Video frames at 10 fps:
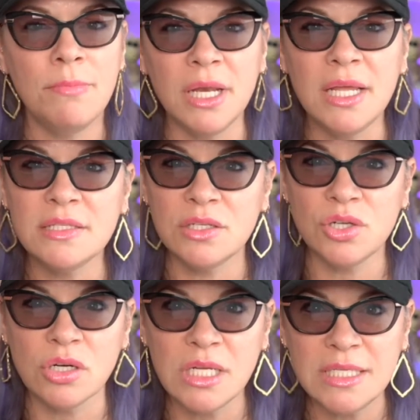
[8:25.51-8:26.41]
But his
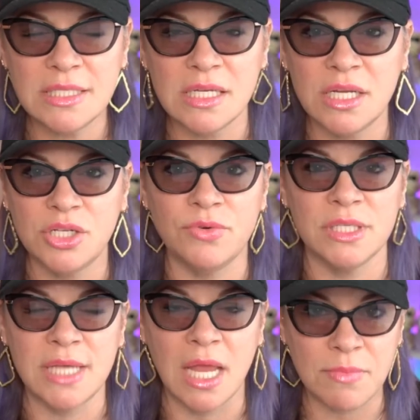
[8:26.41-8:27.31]
attorneys did issue
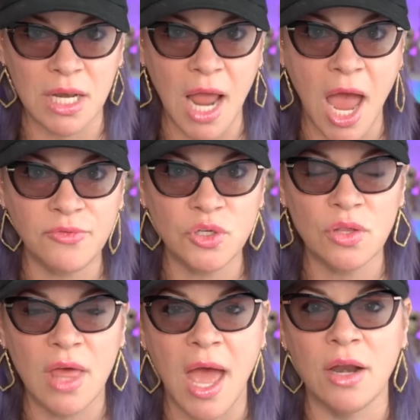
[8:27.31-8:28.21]
a statement
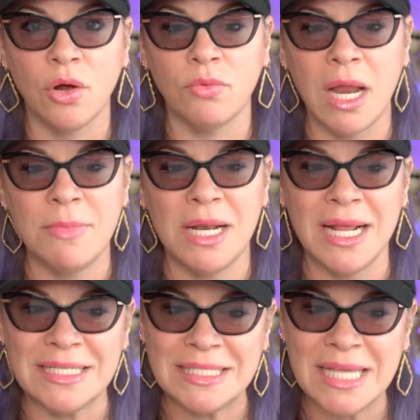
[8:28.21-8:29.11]
after that arraignment
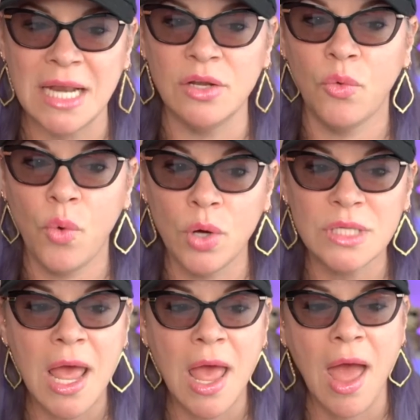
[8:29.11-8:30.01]
and said,
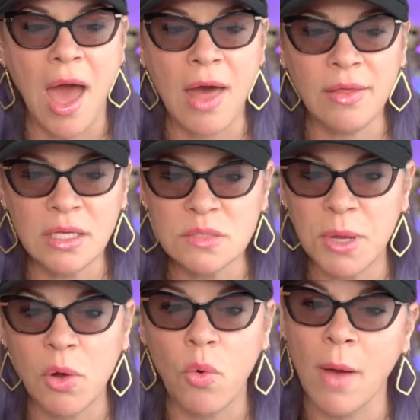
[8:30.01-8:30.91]
quote, Alec has
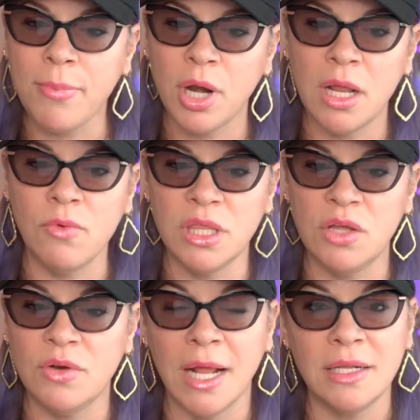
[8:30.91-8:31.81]
been cooperating with the
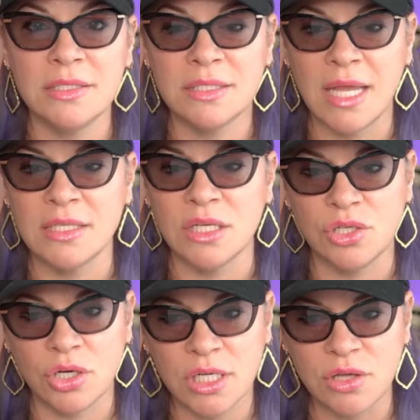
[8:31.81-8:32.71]
United States
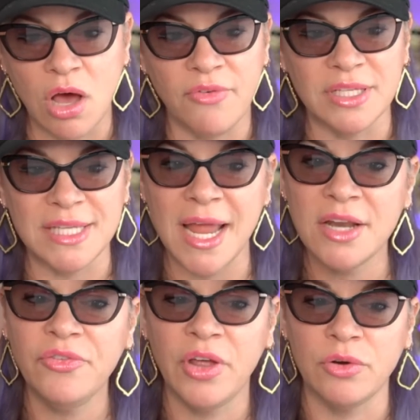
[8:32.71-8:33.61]
Attorney's Office
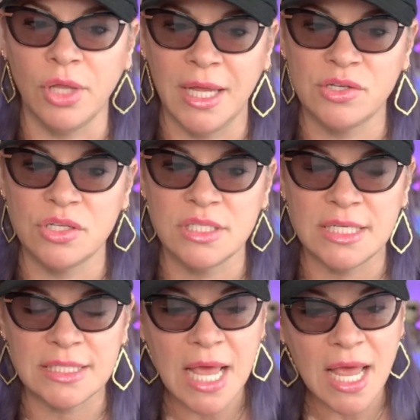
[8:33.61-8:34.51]
and federal
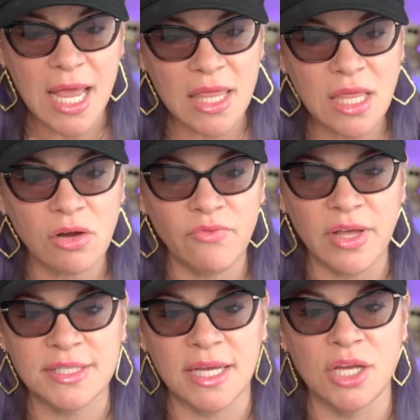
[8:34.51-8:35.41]
agencies in their
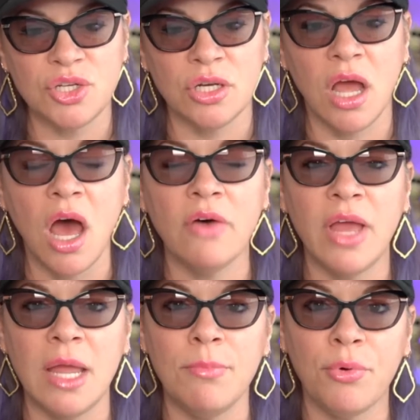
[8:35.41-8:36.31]
investigation of
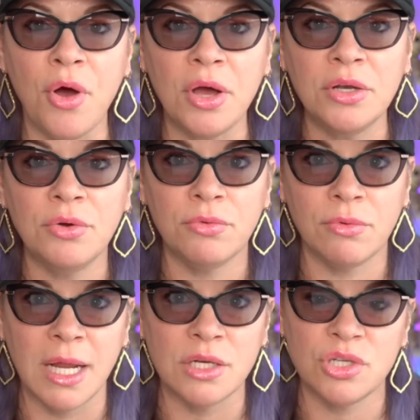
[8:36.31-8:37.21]
a broad
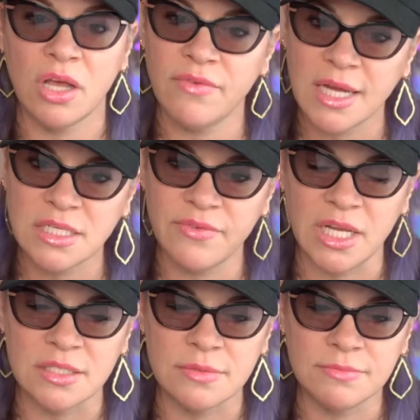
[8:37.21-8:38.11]
range of
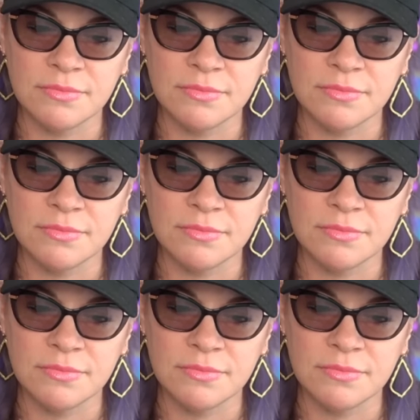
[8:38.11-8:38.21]
activities.